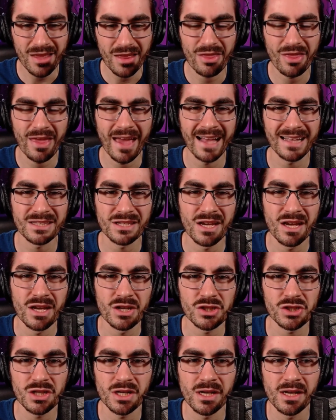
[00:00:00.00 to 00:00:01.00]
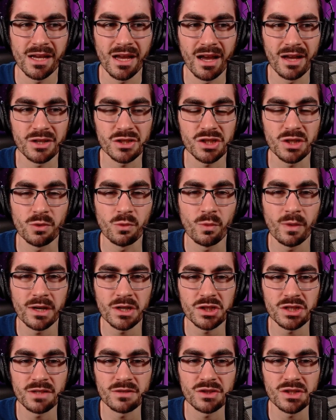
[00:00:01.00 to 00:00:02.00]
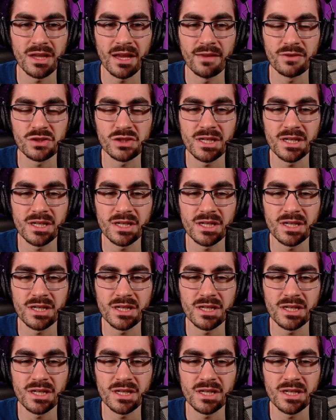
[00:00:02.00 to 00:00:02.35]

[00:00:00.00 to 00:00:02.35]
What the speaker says: that she wished if